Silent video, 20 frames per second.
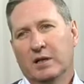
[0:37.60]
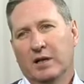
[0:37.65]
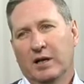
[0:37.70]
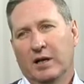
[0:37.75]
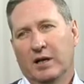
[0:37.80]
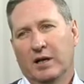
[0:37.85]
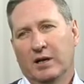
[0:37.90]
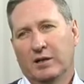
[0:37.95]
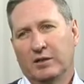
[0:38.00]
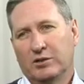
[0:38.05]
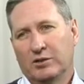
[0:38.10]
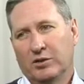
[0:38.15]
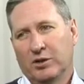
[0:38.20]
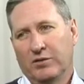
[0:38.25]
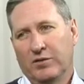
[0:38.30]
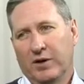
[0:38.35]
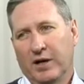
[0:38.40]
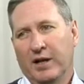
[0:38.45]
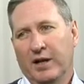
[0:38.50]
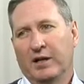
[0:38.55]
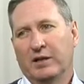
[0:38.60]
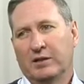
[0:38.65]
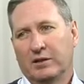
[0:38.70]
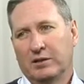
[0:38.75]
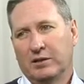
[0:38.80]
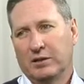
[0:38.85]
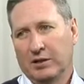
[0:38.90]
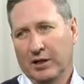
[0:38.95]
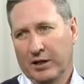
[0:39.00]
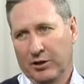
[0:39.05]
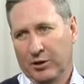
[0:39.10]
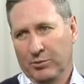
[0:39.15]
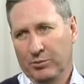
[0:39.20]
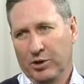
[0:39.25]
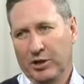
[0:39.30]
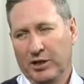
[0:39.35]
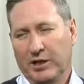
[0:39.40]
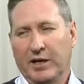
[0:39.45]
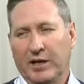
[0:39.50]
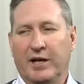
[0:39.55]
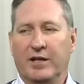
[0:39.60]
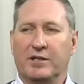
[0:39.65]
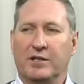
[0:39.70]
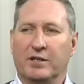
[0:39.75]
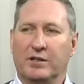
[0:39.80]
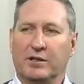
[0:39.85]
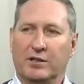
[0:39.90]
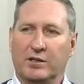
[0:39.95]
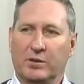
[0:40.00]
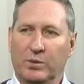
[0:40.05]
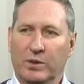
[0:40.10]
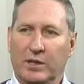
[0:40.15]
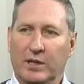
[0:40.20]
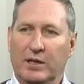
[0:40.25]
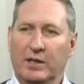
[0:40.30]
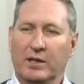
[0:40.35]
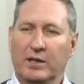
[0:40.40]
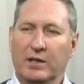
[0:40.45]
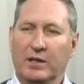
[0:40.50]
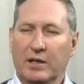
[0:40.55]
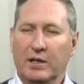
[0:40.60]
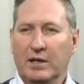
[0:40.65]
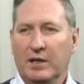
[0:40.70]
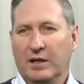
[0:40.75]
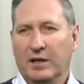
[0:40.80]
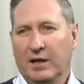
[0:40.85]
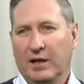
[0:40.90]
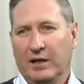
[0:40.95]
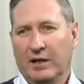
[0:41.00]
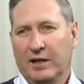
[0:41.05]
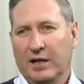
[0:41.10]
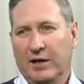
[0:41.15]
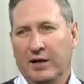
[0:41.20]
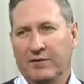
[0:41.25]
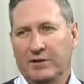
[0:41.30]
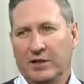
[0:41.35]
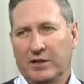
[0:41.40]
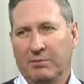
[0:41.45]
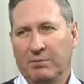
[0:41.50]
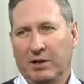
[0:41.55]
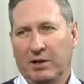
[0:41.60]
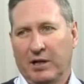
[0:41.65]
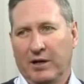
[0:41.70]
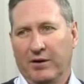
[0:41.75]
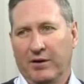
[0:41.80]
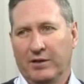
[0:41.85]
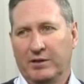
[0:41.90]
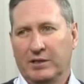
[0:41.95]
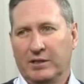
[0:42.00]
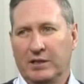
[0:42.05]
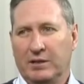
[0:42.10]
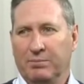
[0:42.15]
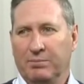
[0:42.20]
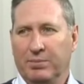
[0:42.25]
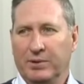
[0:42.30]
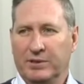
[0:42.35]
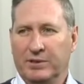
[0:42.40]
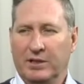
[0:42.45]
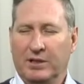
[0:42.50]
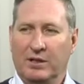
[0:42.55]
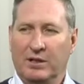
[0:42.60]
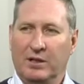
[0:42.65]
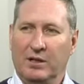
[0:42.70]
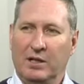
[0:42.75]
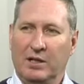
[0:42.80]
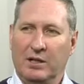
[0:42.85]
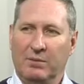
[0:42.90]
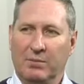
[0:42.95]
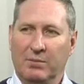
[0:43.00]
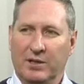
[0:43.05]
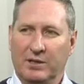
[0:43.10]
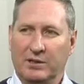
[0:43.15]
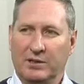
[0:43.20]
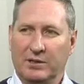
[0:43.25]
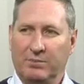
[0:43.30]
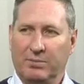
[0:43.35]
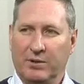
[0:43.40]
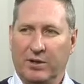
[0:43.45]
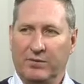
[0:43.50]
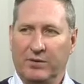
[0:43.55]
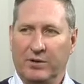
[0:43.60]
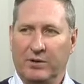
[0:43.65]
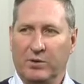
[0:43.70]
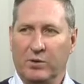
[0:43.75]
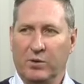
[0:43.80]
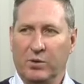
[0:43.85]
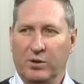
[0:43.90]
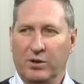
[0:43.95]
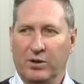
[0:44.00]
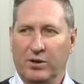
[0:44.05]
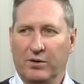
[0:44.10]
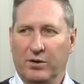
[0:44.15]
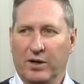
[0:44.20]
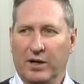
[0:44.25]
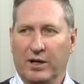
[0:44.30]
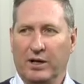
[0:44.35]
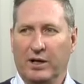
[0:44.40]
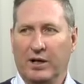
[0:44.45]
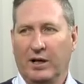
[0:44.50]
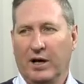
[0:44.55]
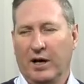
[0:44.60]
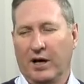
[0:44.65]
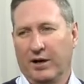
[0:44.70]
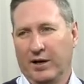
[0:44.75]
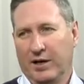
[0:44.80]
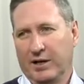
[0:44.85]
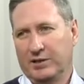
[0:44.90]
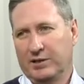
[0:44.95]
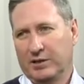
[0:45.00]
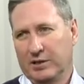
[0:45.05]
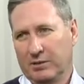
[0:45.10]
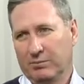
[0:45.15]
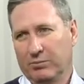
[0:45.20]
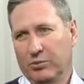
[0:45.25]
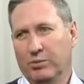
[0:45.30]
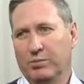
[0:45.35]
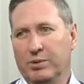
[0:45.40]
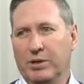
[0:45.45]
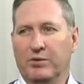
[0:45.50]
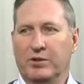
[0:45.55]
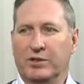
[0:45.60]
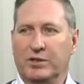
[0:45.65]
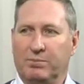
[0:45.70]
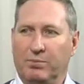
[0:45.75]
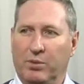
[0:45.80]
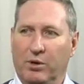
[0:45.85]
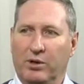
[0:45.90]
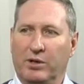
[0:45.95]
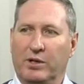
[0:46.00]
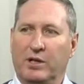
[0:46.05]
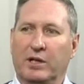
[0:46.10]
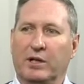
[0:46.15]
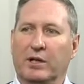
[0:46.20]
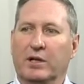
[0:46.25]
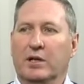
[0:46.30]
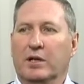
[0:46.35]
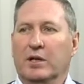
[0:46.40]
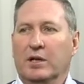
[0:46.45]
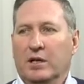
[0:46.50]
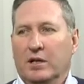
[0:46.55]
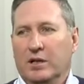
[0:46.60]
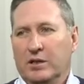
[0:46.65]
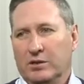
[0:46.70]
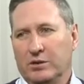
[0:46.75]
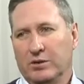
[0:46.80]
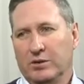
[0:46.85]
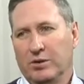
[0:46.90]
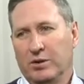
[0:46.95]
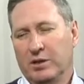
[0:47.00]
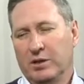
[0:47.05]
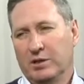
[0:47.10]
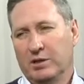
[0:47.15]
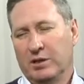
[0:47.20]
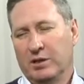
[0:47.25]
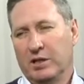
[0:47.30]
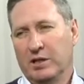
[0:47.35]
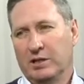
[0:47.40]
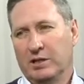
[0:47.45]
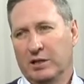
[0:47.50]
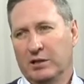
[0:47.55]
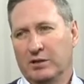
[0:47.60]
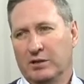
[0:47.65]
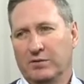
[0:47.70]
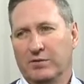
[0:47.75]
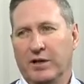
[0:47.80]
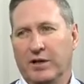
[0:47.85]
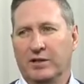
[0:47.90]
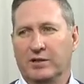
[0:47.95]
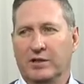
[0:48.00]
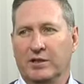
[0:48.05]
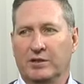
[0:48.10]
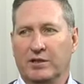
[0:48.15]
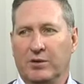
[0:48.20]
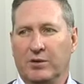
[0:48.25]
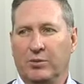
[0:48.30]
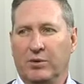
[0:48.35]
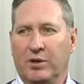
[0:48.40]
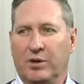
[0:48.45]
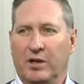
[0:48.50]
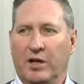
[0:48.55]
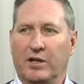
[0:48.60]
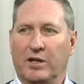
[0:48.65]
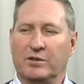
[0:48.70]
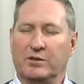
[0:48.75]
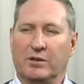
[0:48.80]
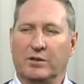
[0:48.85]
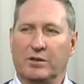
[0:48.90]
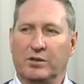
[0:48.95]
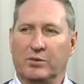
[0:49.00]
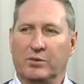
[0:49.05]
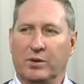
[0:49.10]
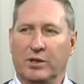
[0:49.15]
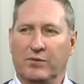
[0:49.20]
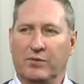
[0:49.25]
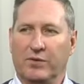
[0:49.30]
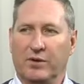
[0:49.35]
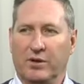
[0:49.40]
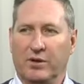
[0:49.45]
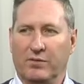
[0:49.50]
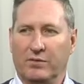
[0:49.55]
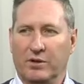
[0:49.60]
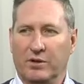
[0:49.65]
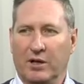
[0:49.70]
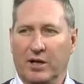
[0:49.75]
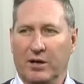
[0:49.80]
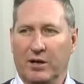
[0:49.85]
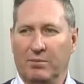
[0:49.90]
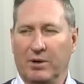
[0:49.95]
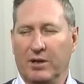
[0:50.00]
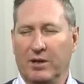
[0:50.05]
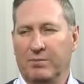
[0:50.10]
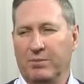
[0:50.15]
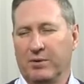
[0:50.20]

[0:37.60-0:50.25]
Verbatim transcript: uh, sort of had a communication this week and gave some clarity, particularly Minister Pravin Gordhan, around how Eskom will be responding to this, these interventions that were announced on the 25th of July by the